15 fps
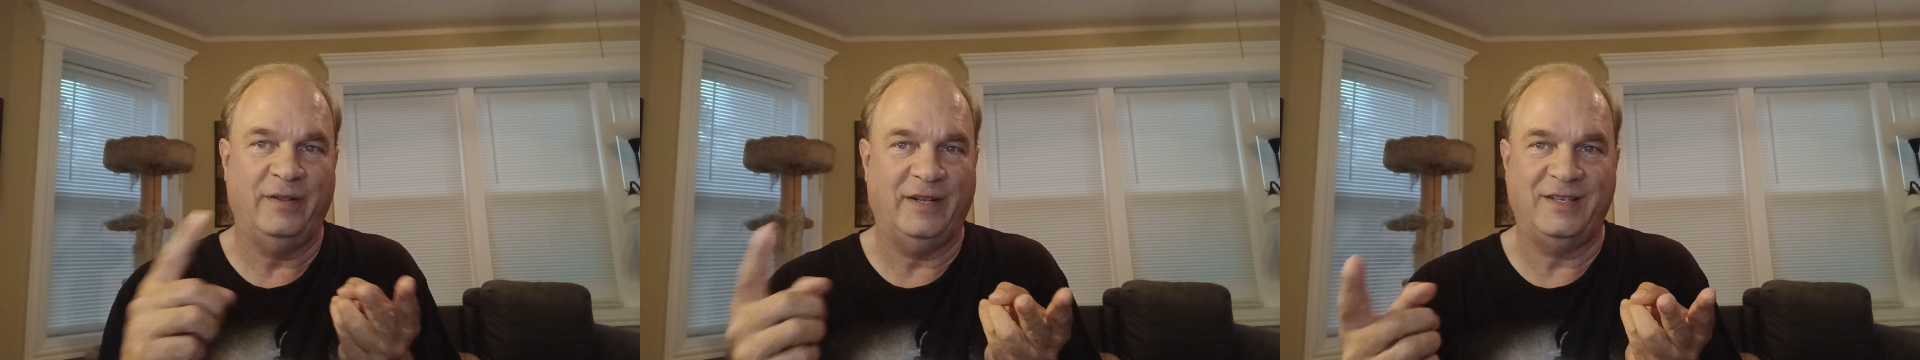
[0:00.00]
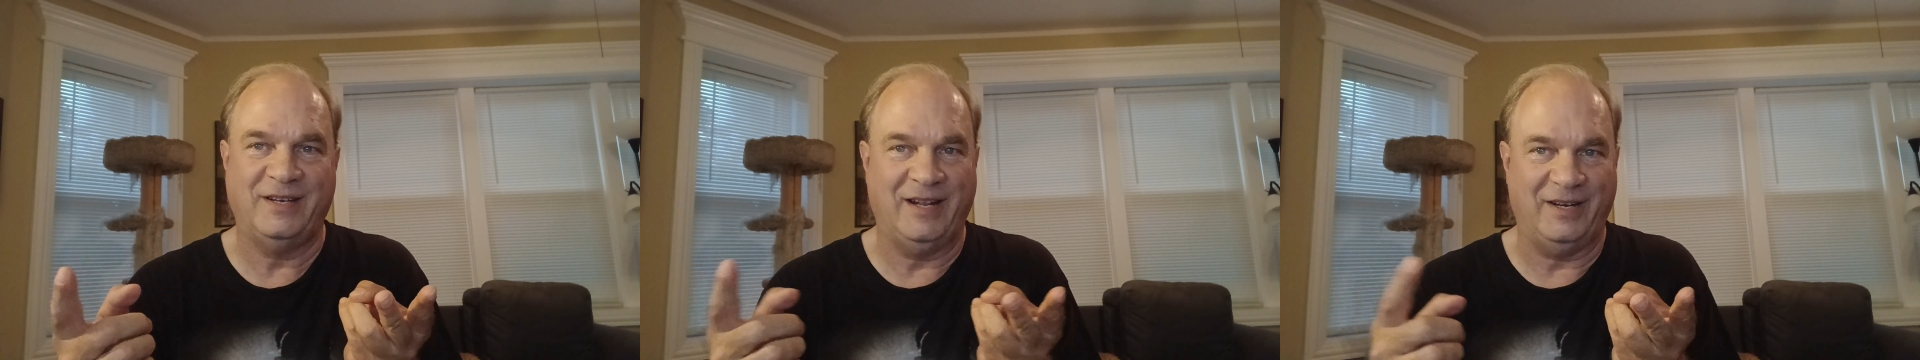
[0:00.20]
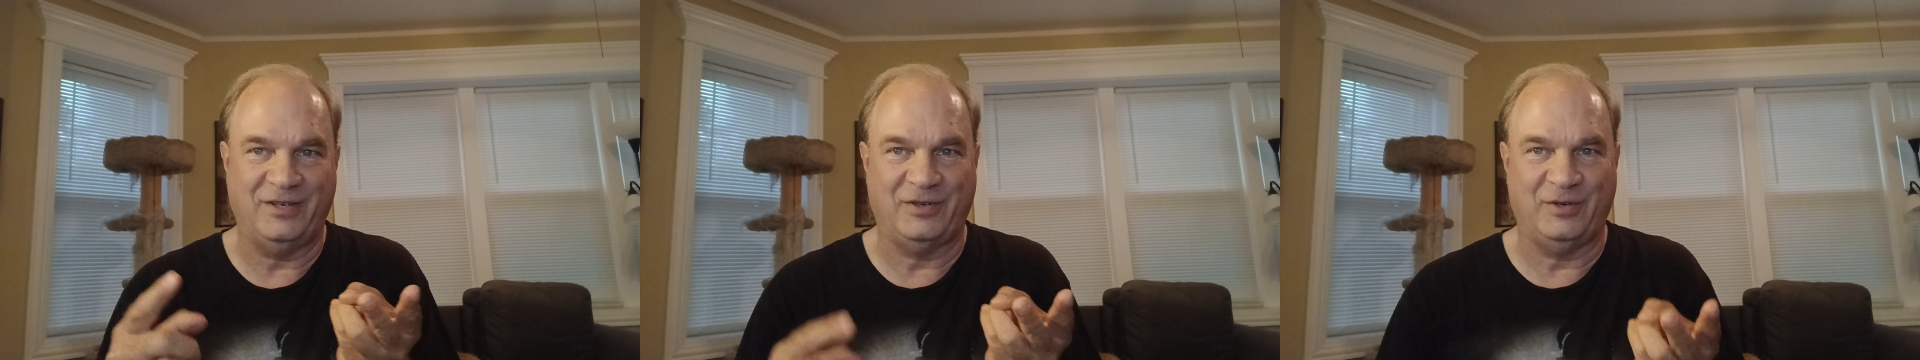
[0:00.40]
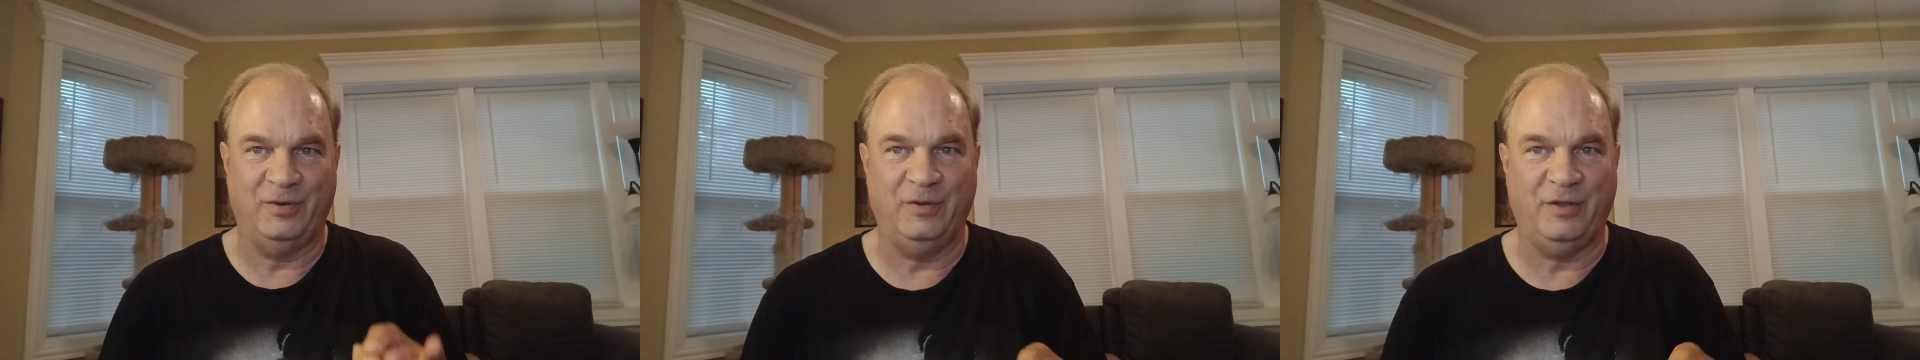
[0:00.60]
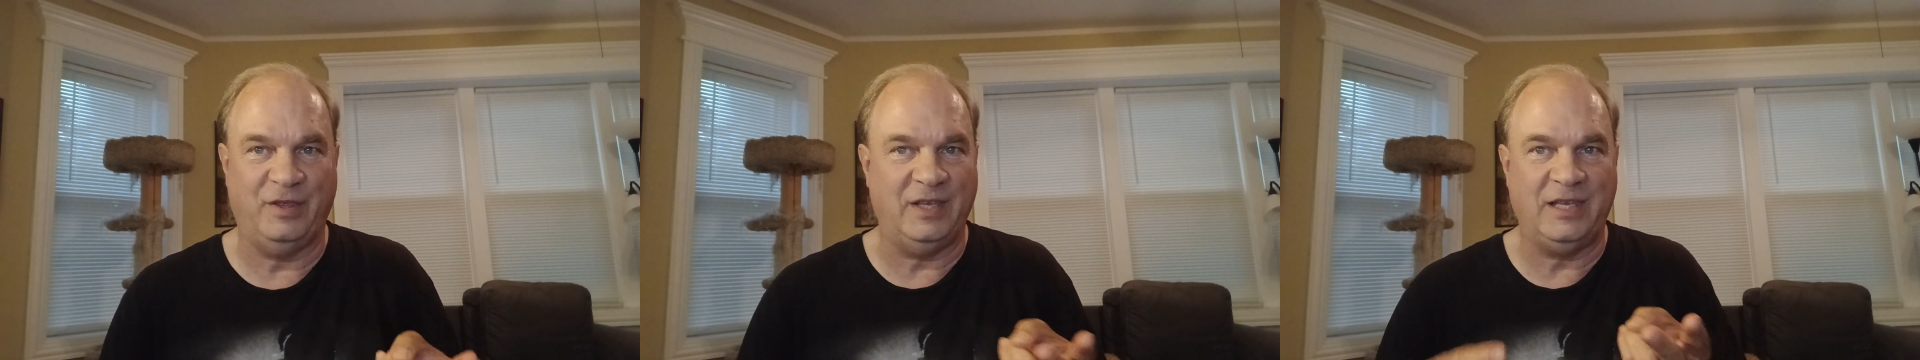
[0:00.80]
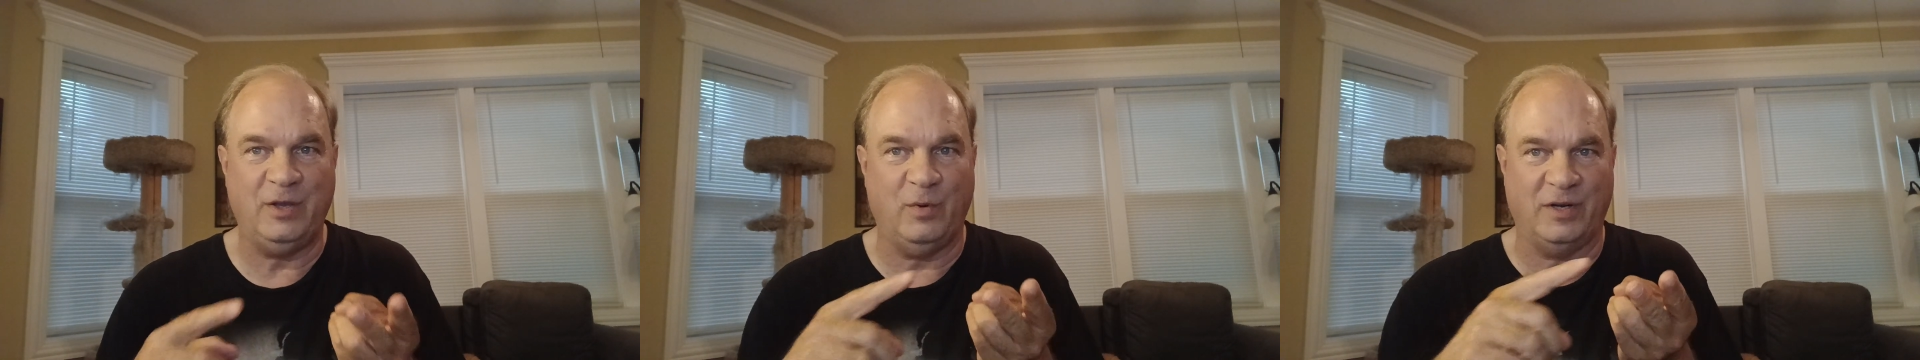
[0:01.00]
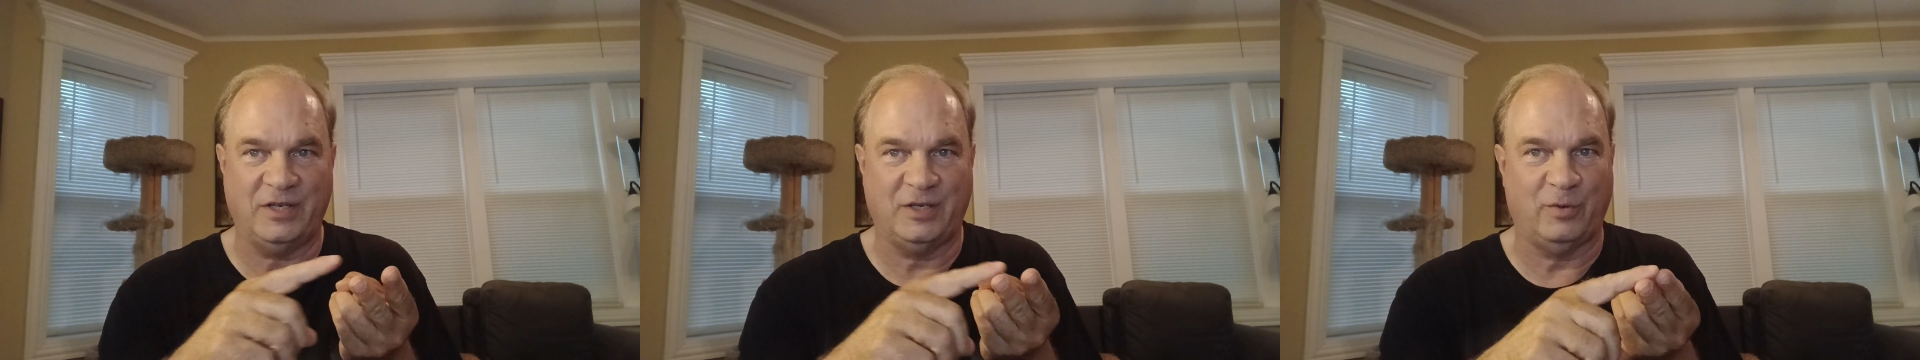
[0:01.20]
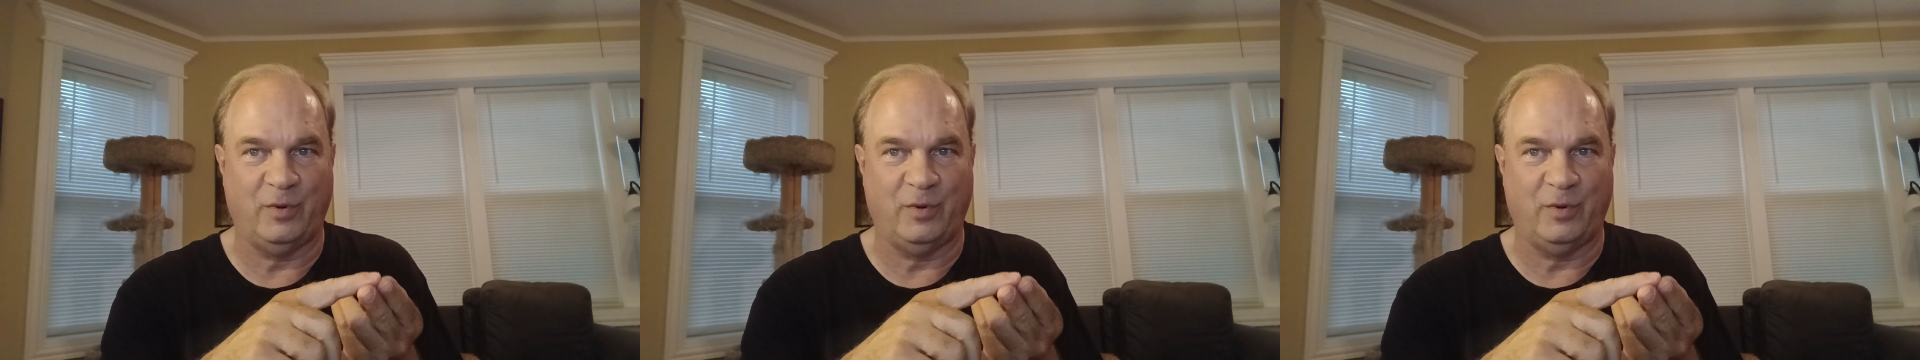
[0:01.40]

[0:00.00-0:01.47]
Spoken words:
That's not true. You think he wants to